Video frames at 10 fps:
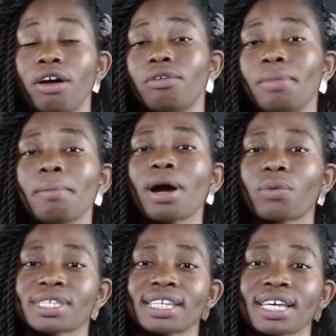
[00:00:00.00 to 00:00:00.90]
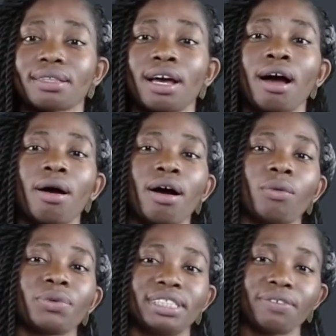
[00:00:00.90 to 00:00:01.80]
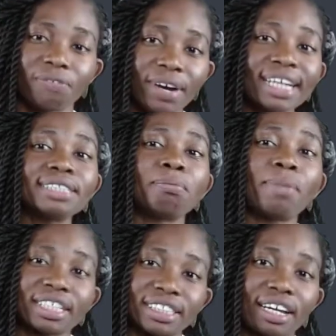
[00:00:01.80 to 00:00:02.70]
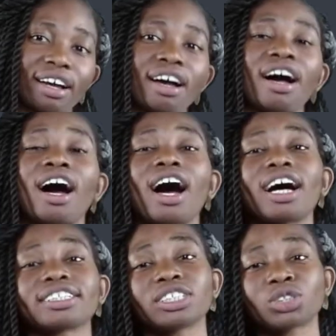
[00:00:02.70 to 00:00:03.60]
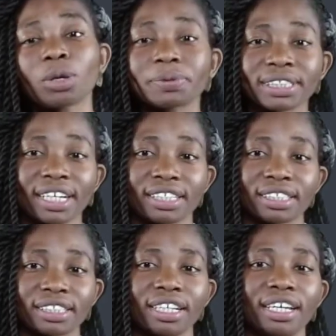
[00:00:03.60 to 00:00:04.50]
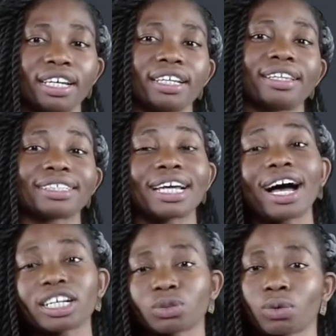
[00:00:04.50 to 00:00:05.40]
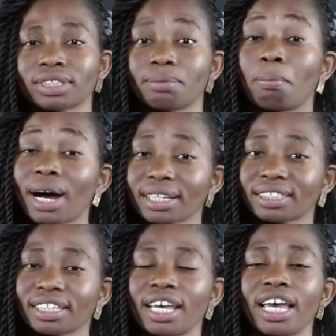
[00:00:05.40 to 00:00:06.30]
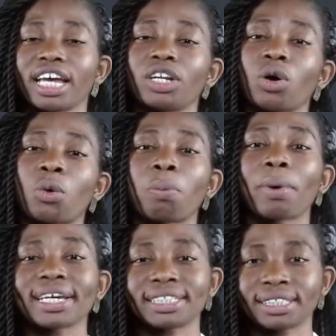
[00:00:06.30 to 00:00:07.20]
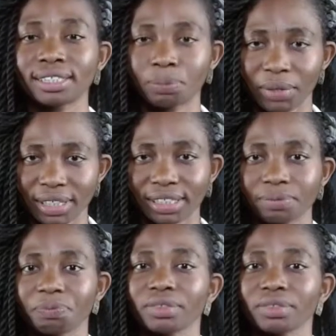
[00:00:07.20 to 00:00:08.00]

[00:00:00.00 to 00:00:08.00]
Remember, we said we defined matter as a substance that has what? Mass and occupies space.